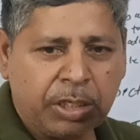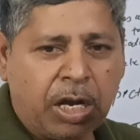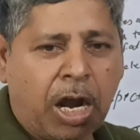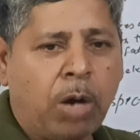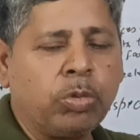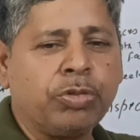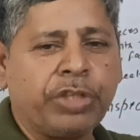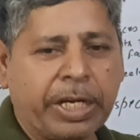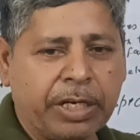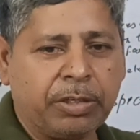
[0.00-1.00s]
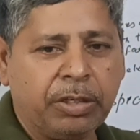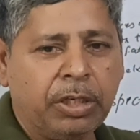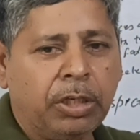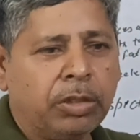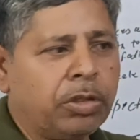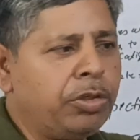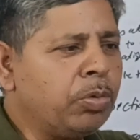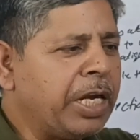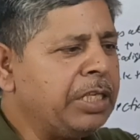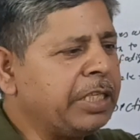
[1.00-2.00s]
how to check it. So you
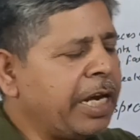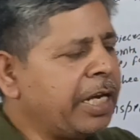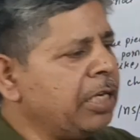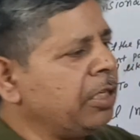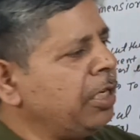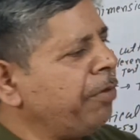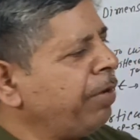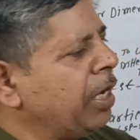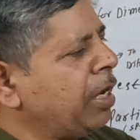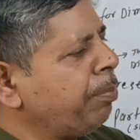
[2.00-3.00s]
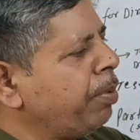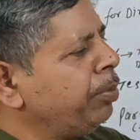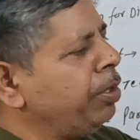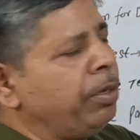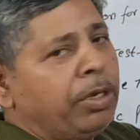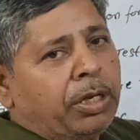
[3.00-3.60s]
can check it to different type of the